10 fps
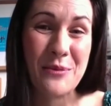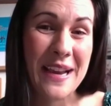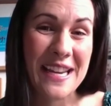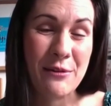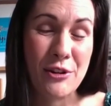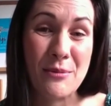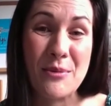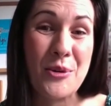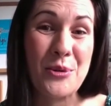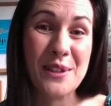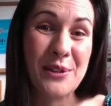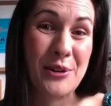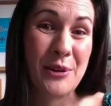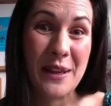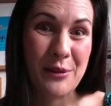the waiting room also
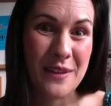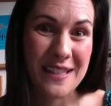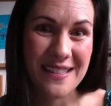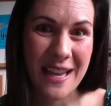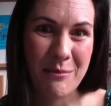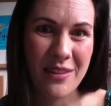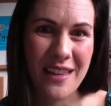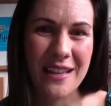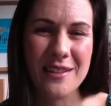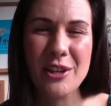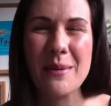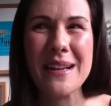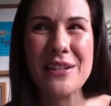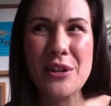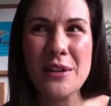going through the same thing. So my
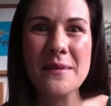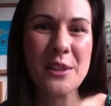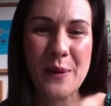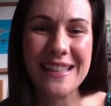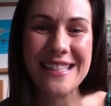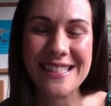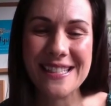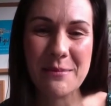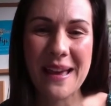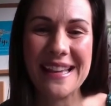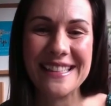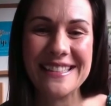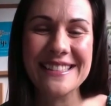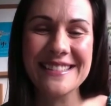nerves quickly dissipated.